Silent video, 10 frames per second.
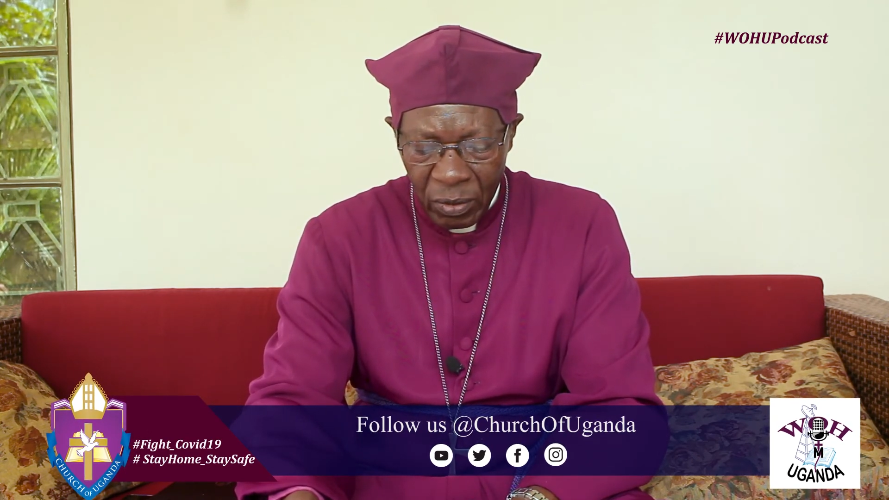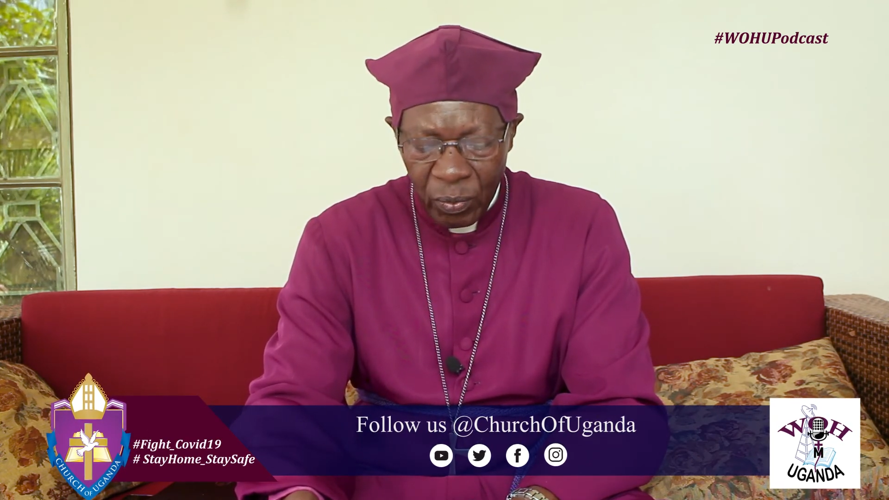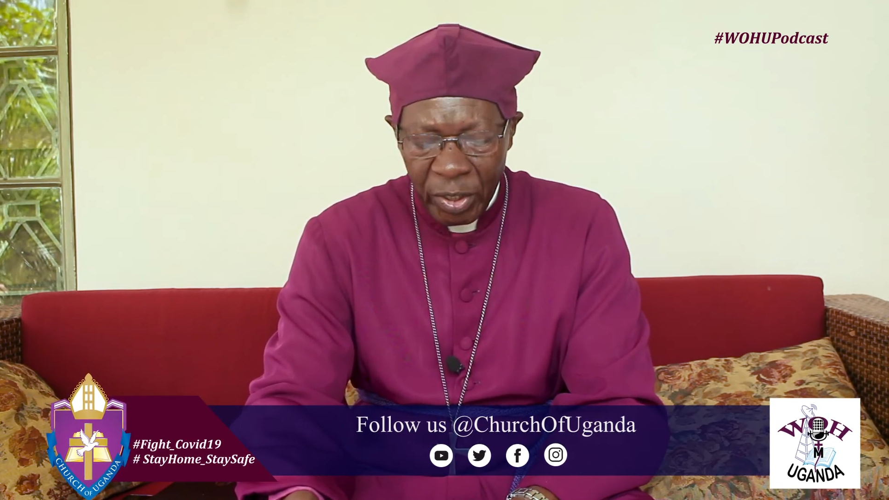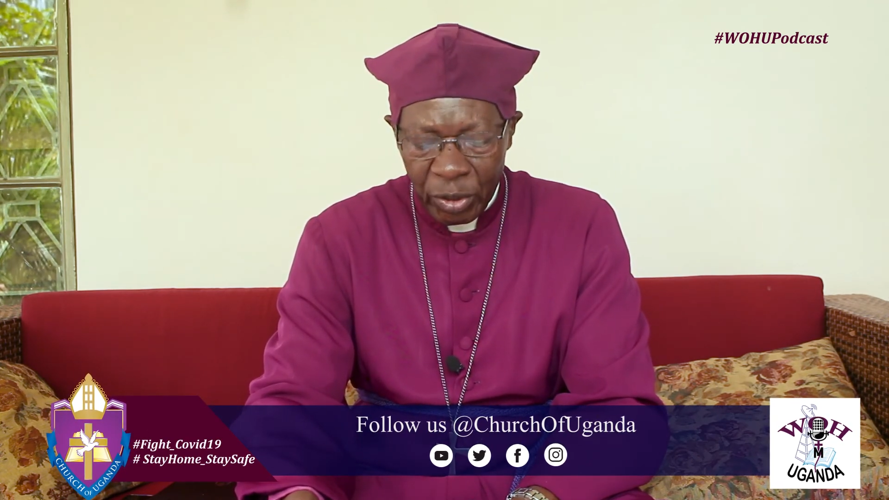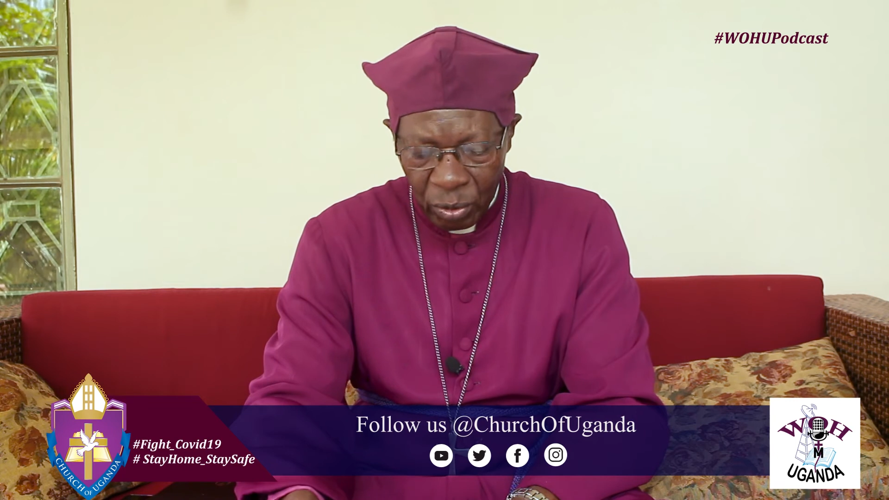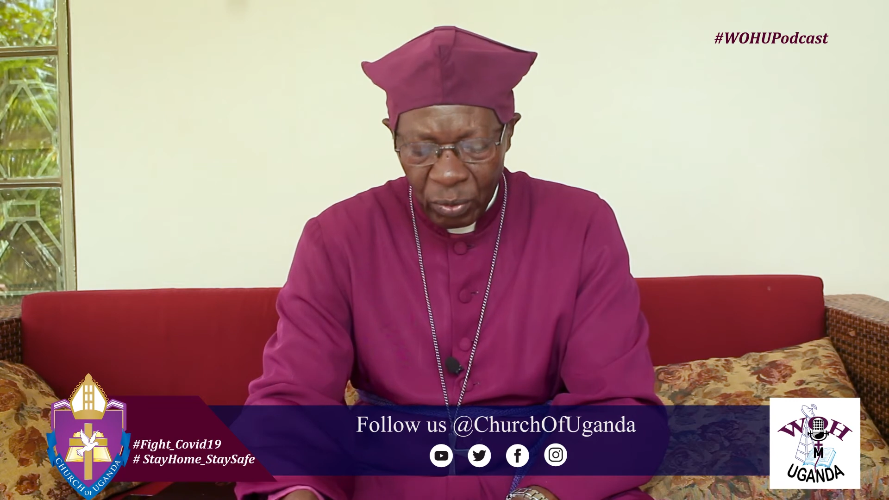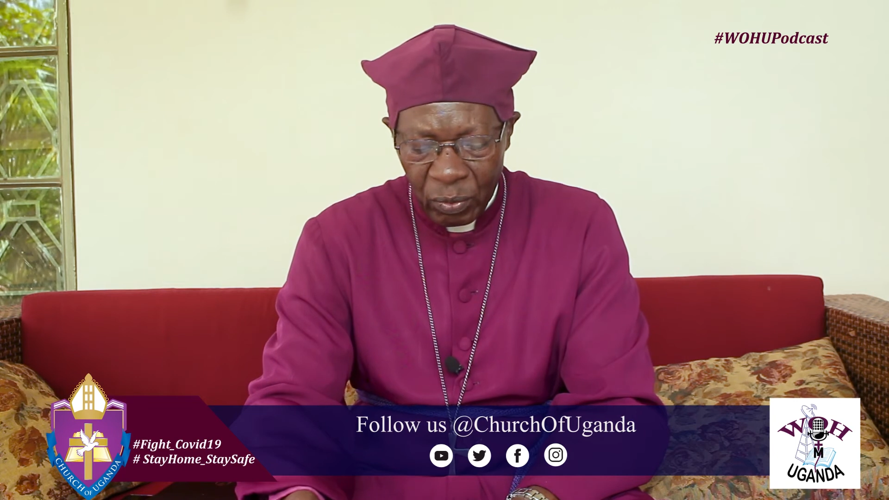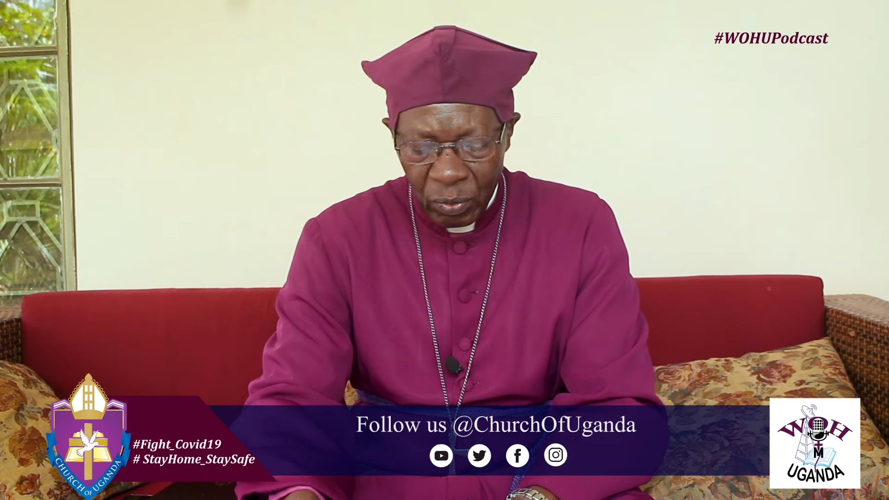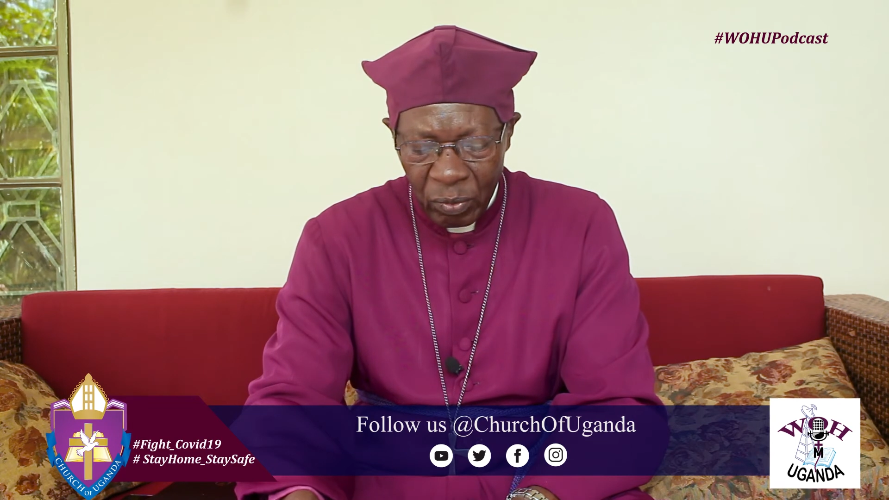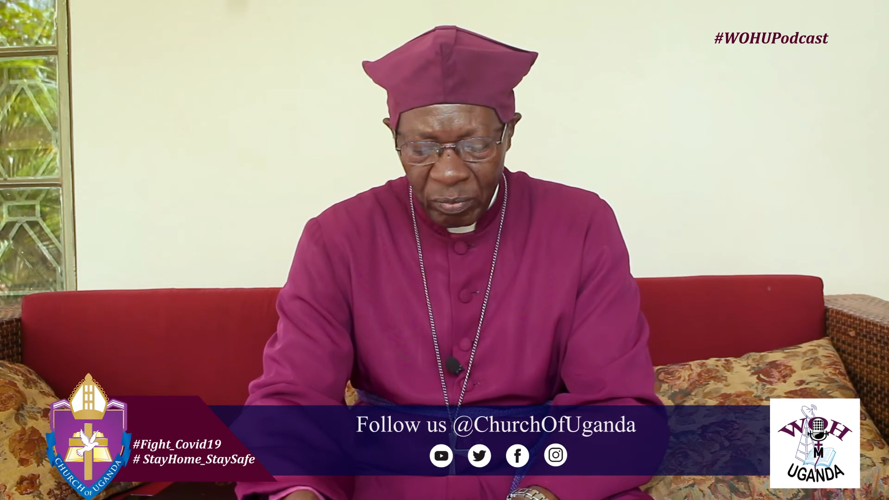we
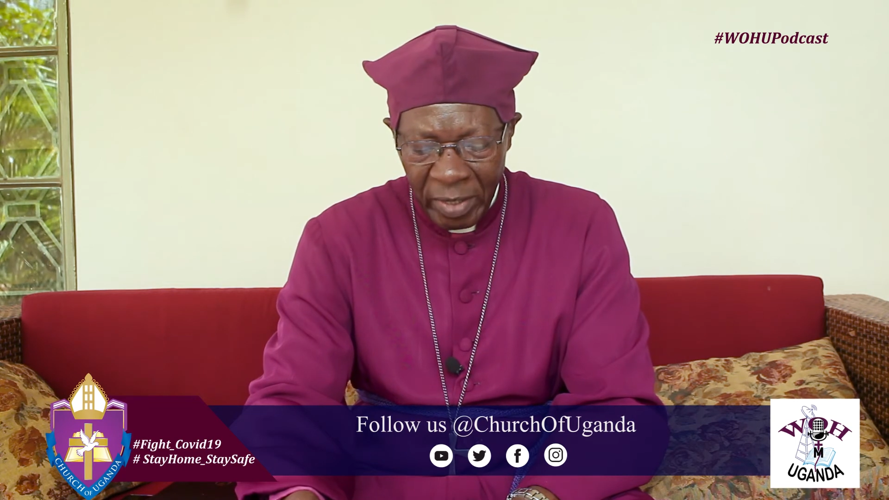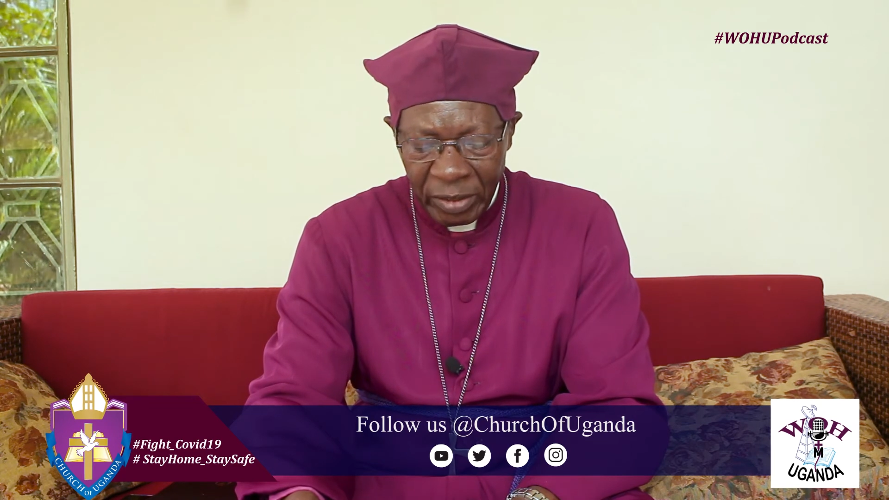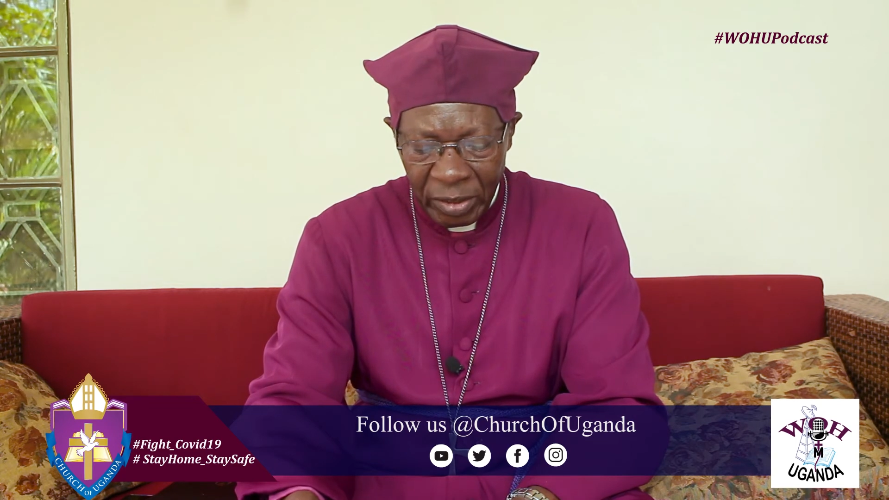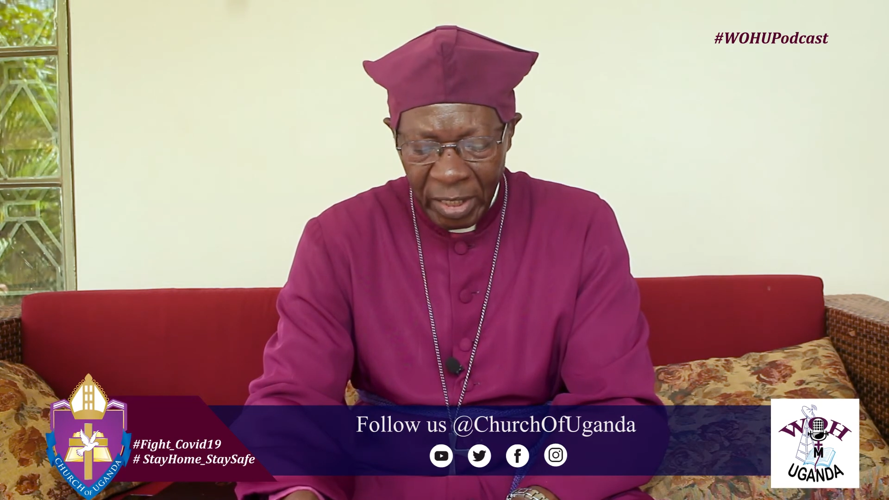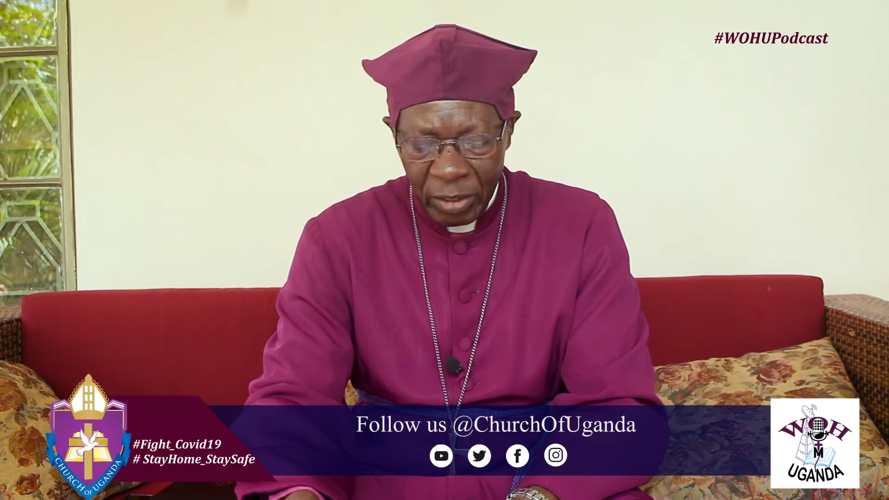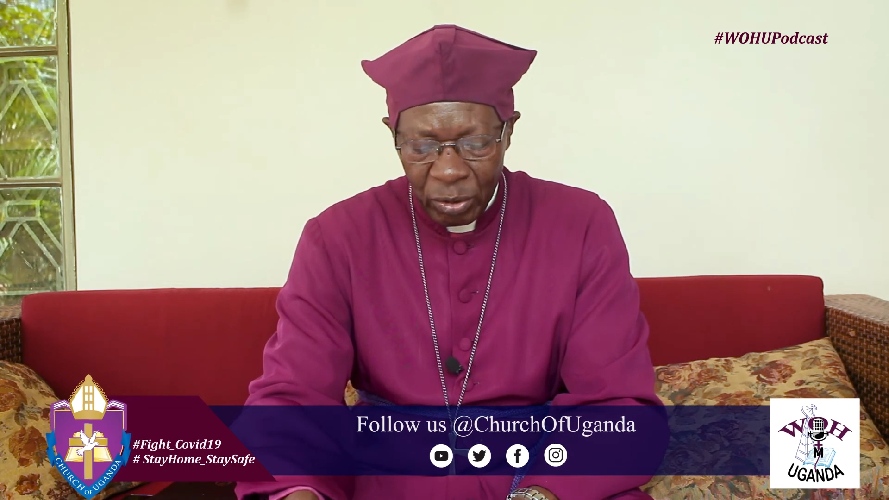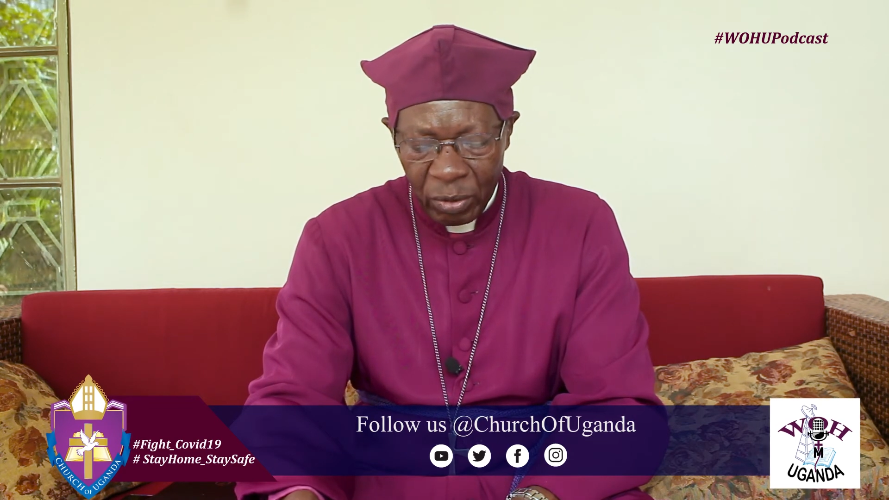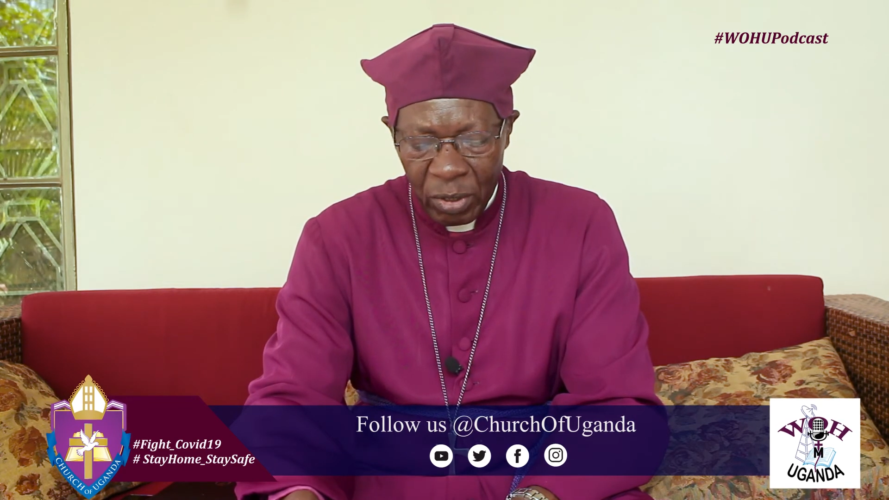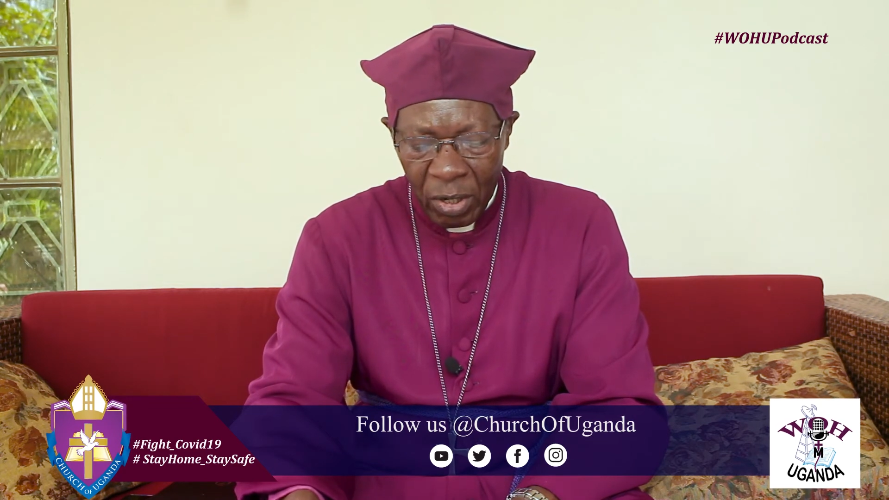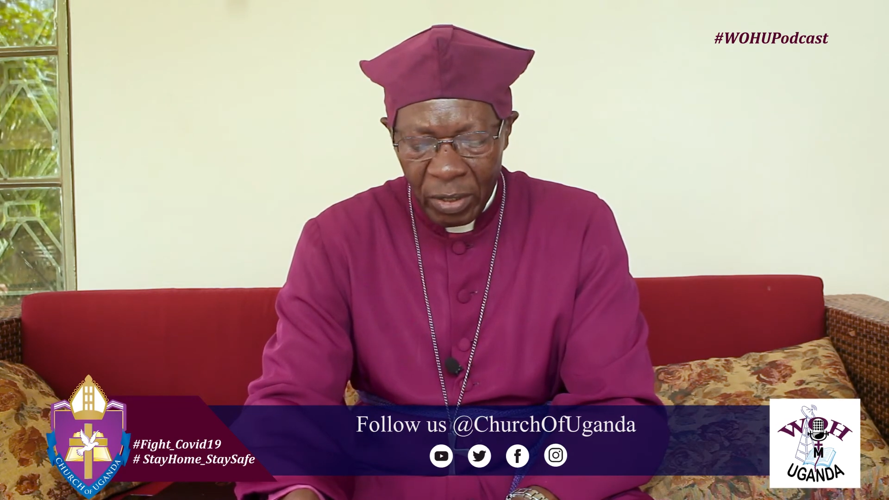too must turn
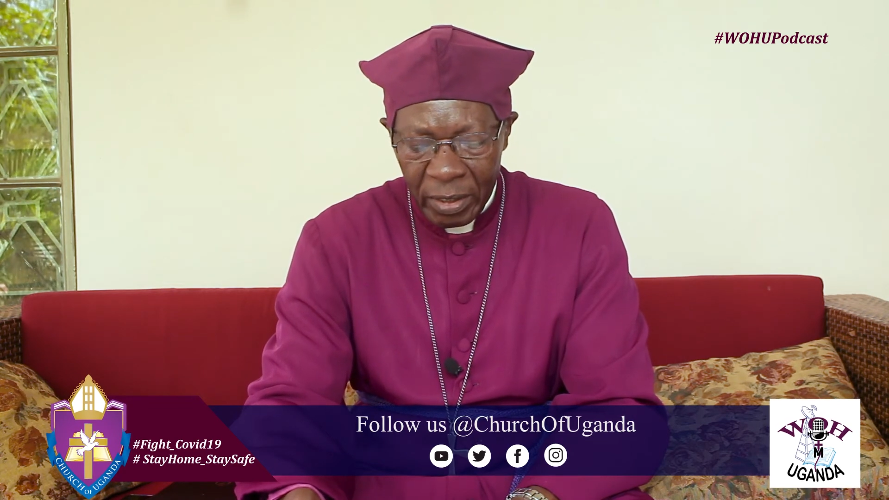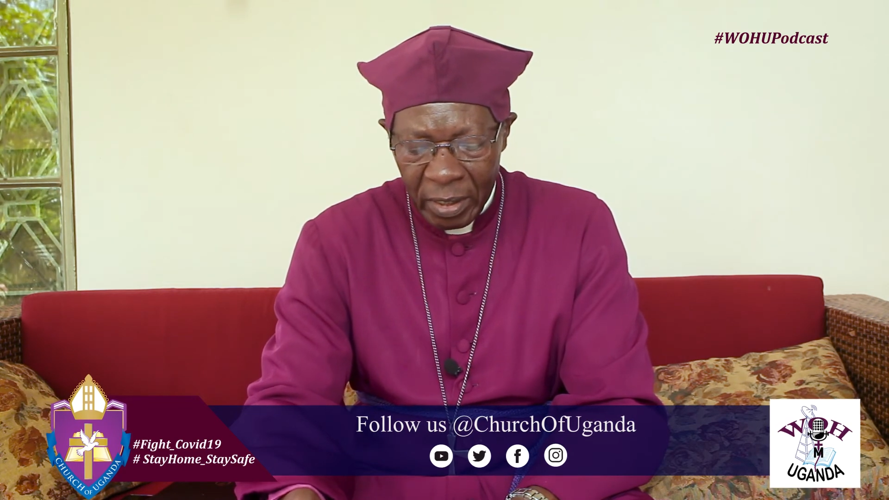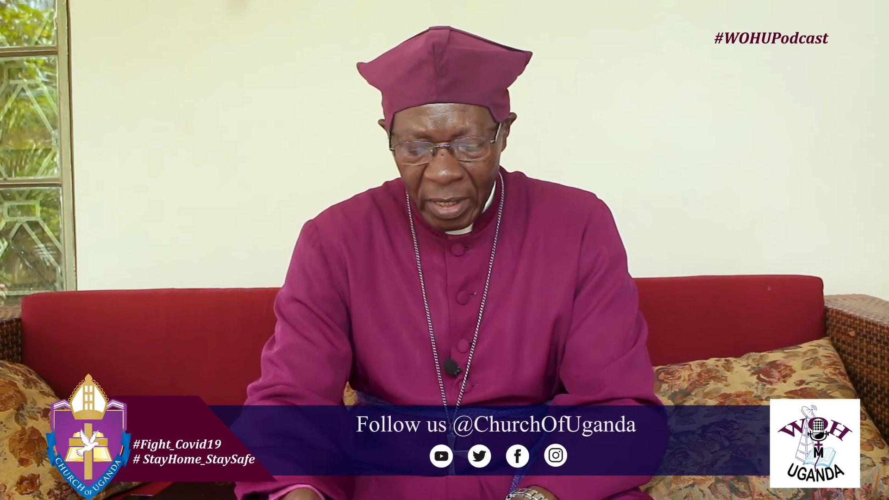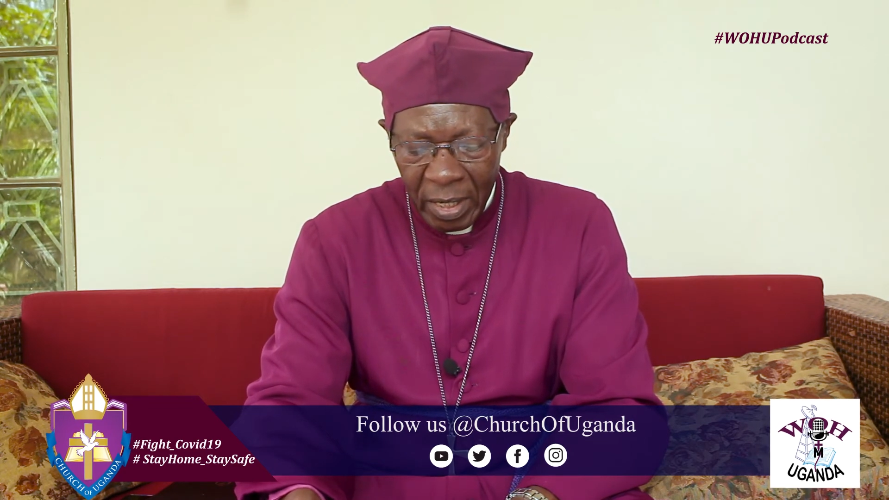to God,